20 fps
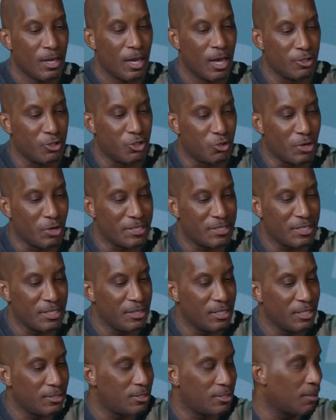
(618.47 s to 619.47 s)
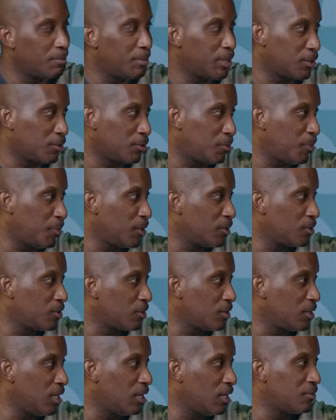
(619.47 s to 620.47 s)
addressing this subject of
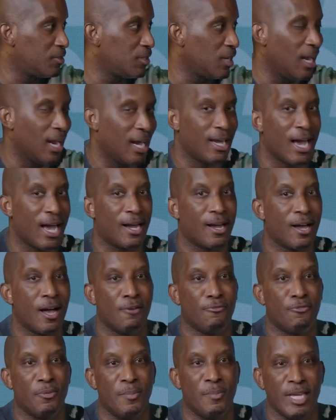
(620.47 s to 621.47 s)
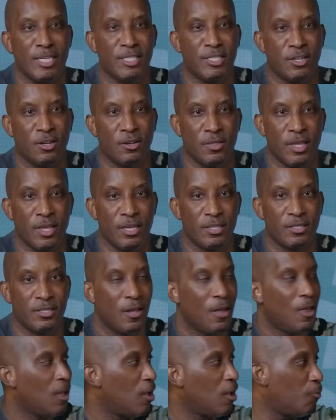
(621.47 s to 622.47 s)
spiritual gifts. And I got confirmation on this
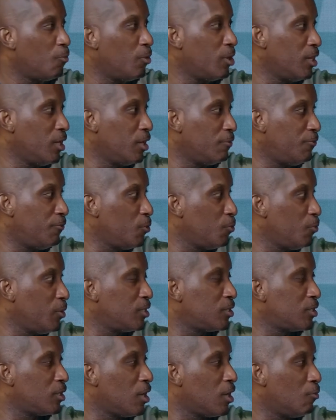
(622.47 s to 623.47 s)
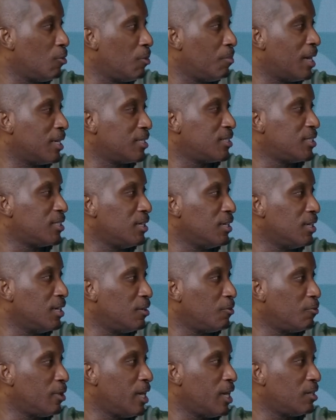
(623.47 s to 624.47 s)
really a few weeks ago when my
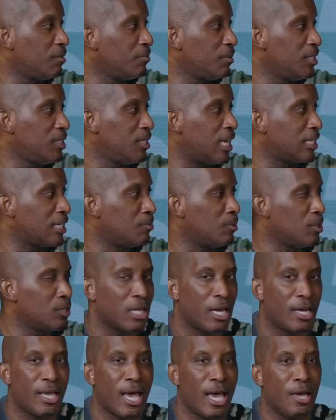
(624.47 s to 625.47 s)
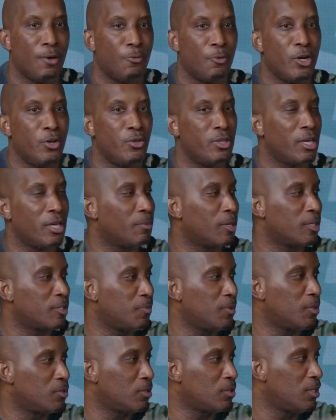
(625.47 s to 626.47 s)
son randomly texted me. It's like, hey, what do you think my
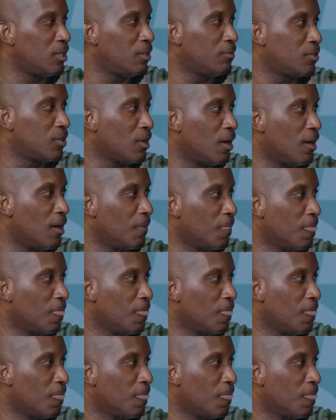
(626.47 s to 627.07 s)
spiritual gifts are?